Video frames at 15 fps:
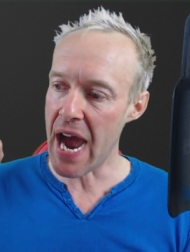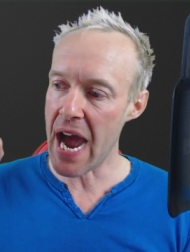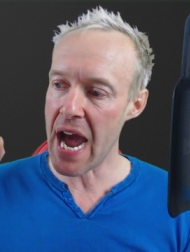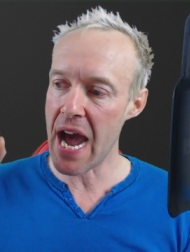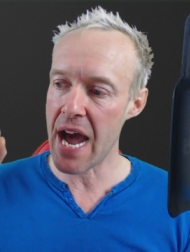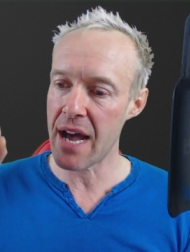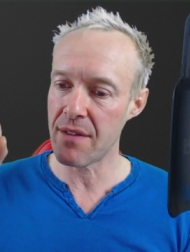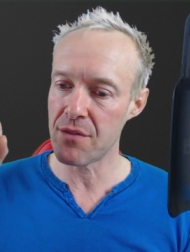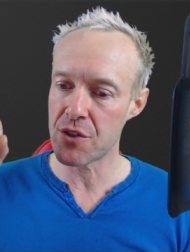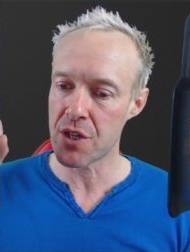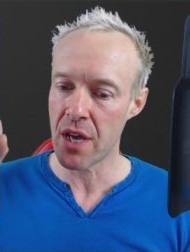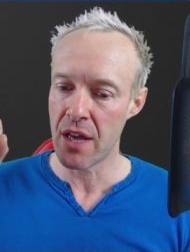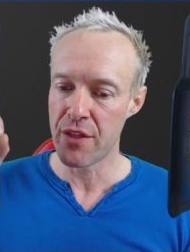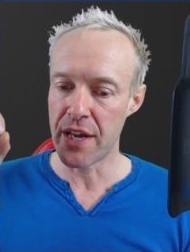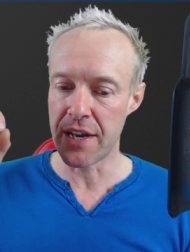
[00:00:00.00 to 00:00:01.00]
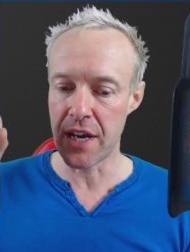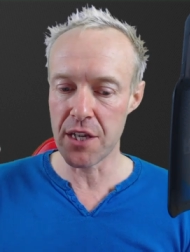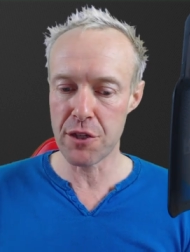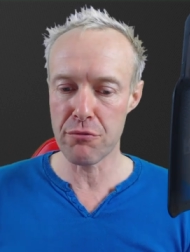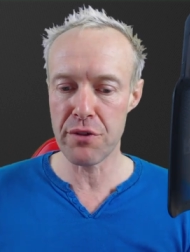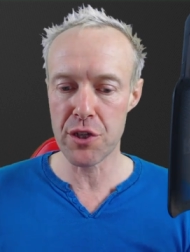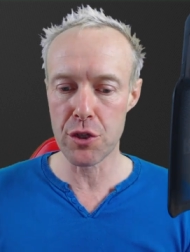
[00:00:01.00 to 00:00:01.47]
and then
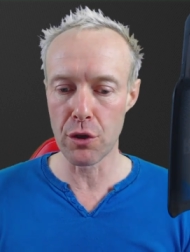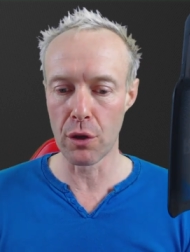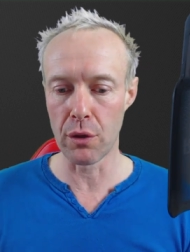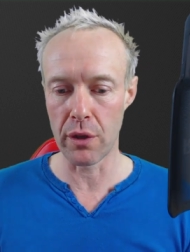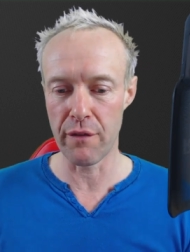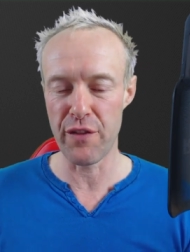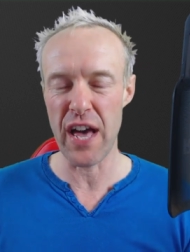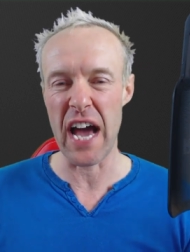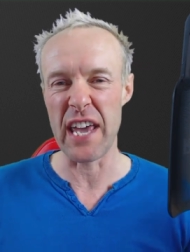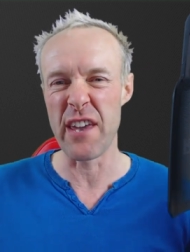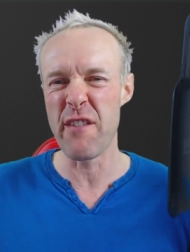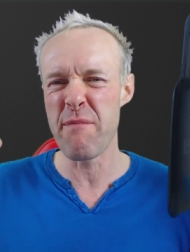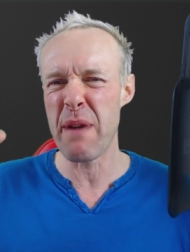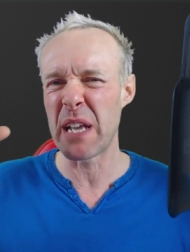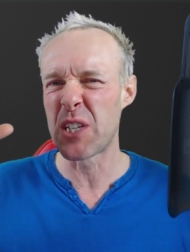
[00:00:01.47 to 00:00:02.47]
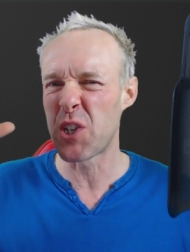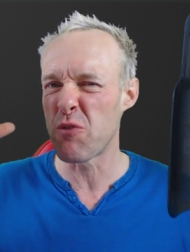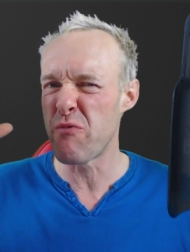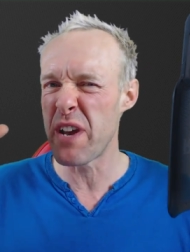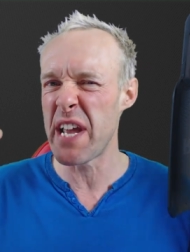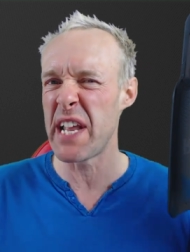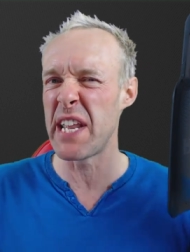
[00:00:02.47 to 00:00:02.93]
as a result of that, you've made
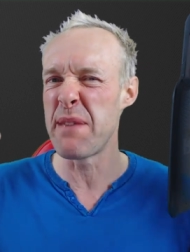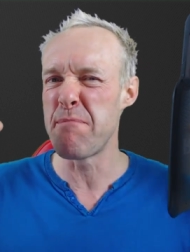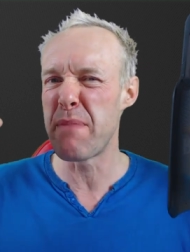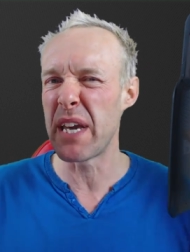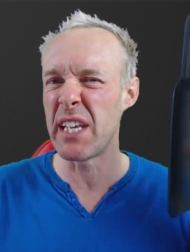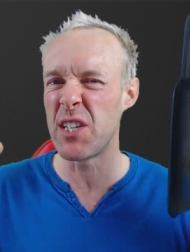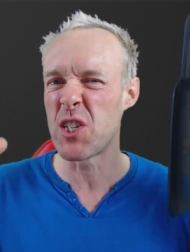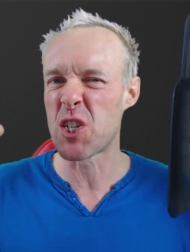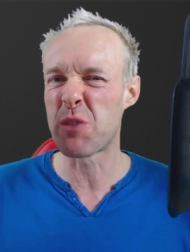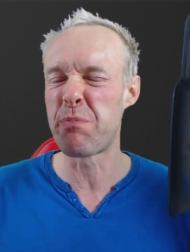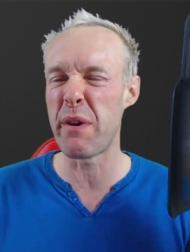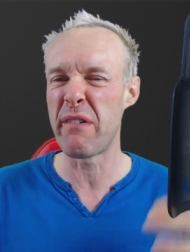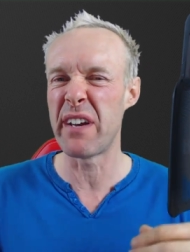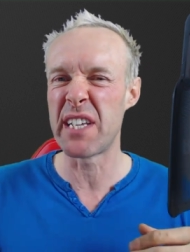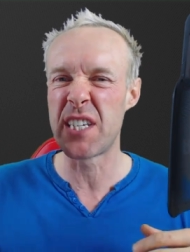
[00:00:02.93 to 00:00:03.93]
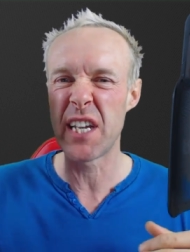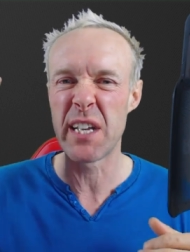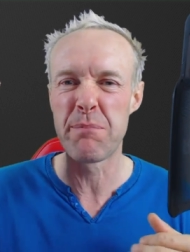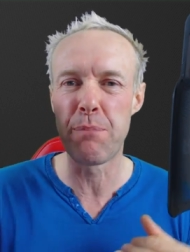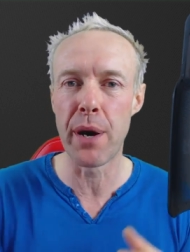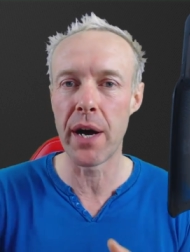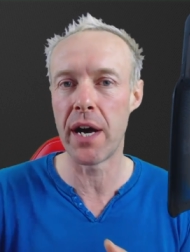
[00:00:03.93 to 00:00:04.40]
two really mean
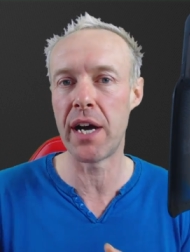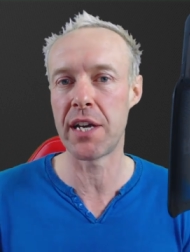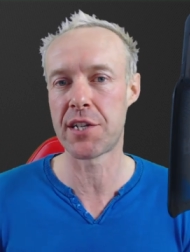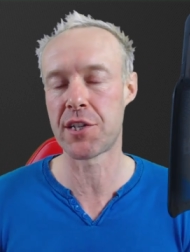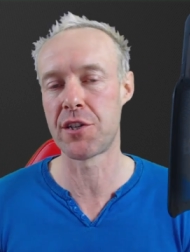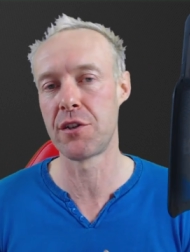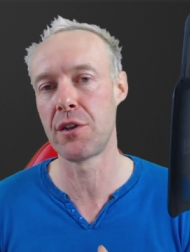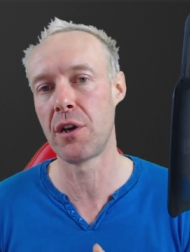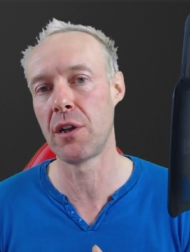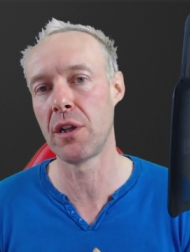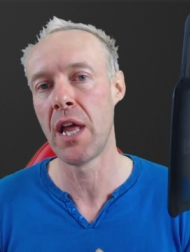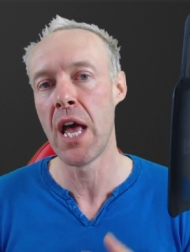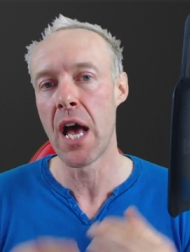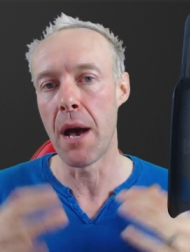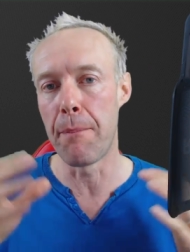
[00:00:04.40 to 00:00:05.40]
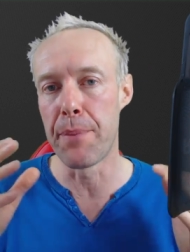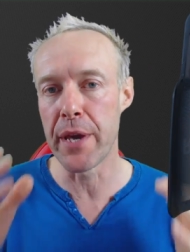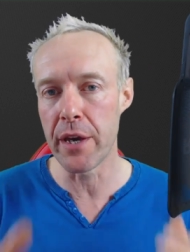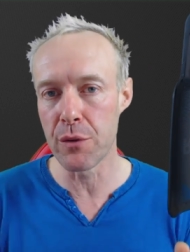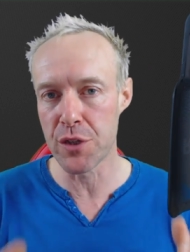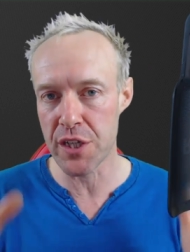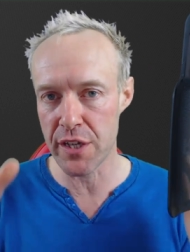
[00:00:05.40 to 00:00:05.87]
spirited, personal,
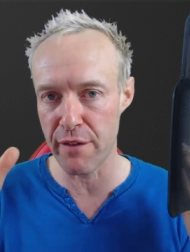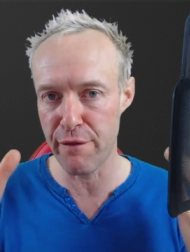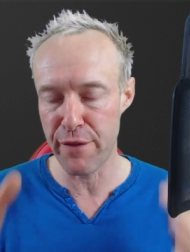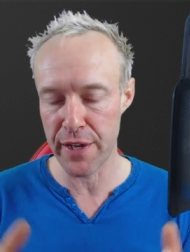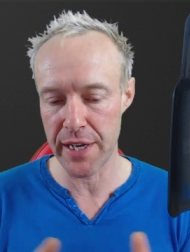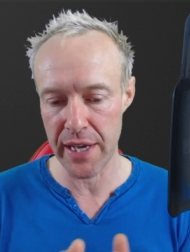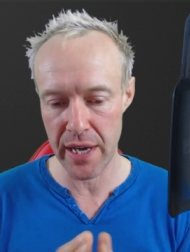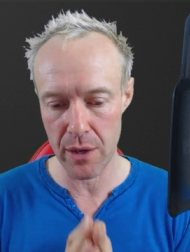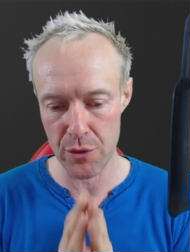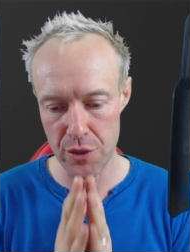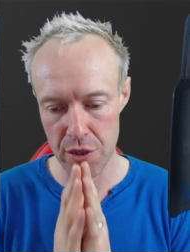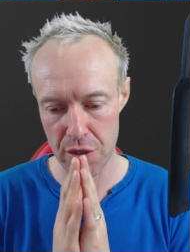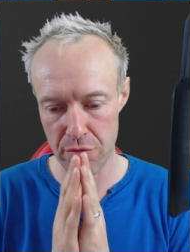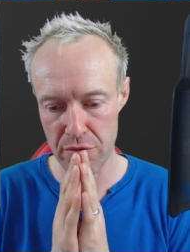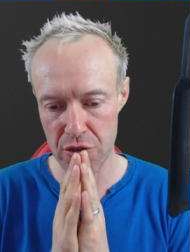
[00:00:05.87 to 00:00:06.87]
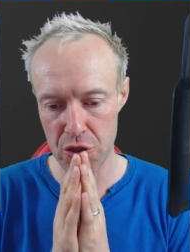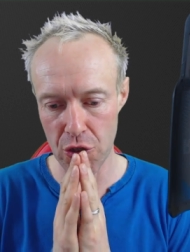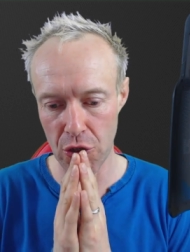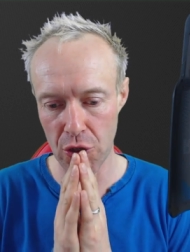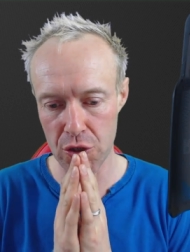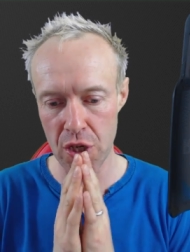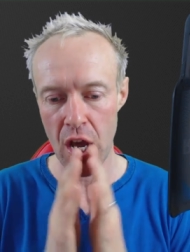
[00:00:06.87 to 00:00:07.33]
abusive videos as a
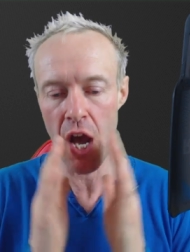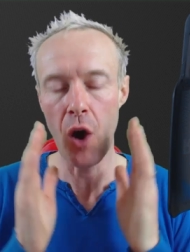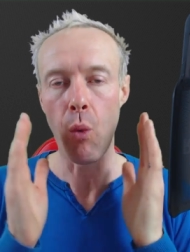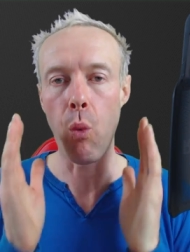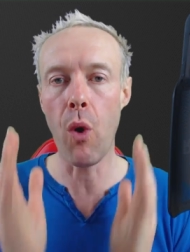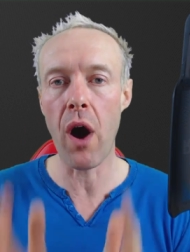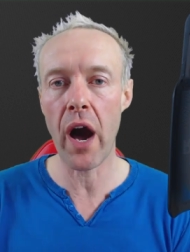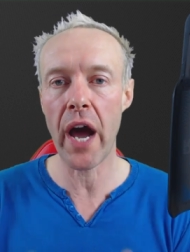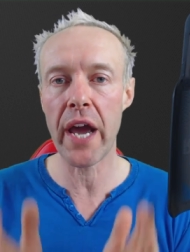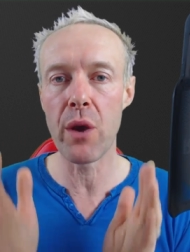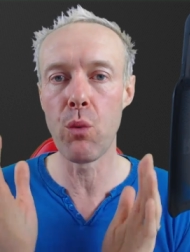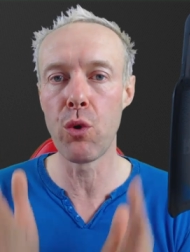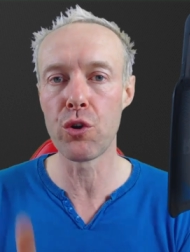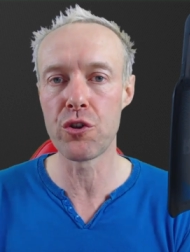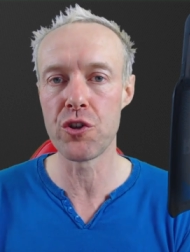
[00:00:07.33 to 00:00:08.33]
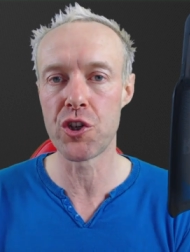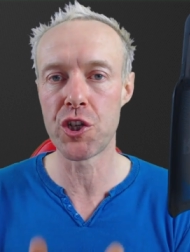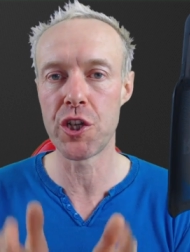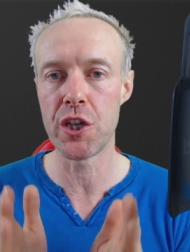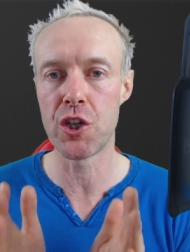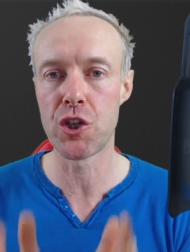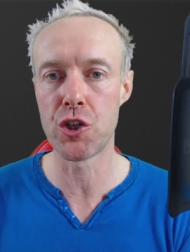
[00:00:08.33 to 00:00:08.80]
result, why
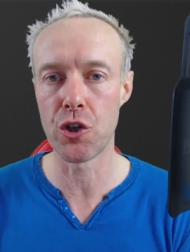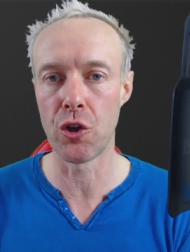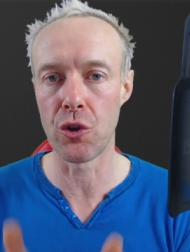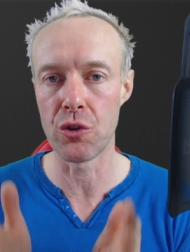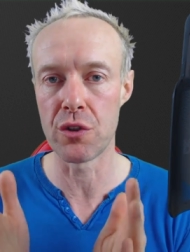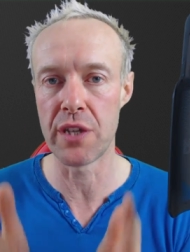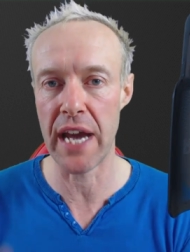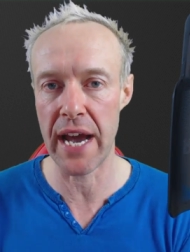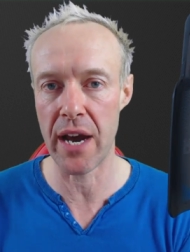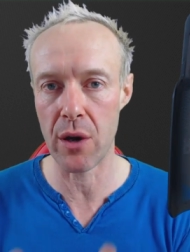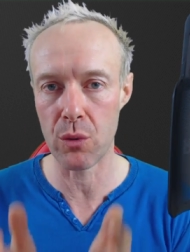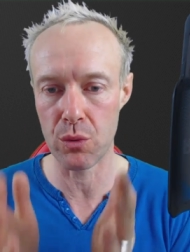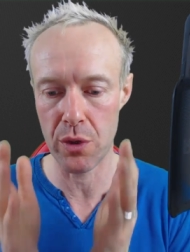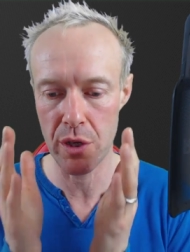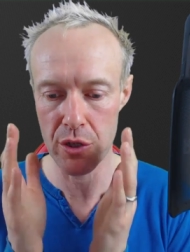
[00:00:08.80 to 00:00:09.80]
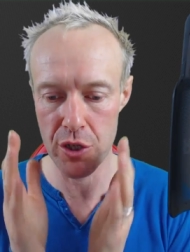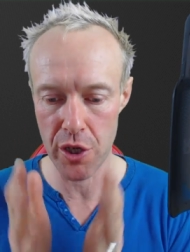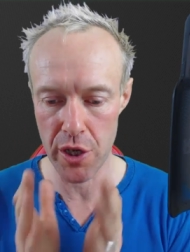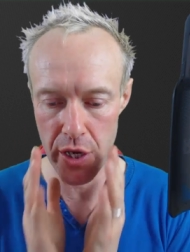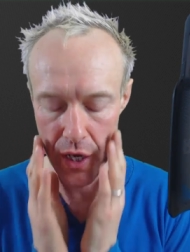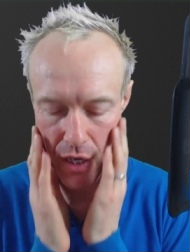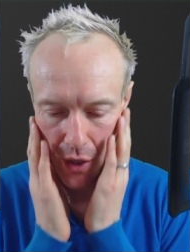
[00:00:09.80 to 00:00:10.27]
wouldn't she shut down
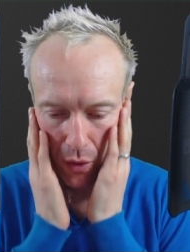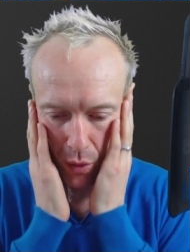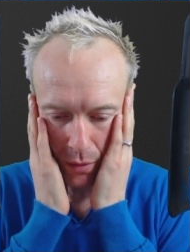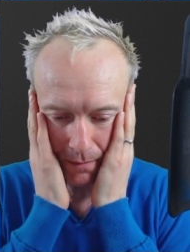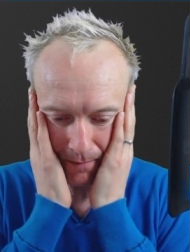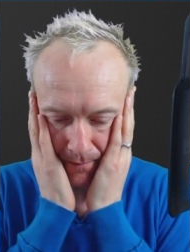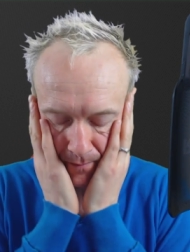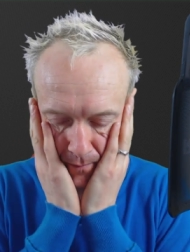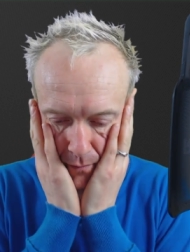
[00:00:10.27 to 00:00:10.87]
to you?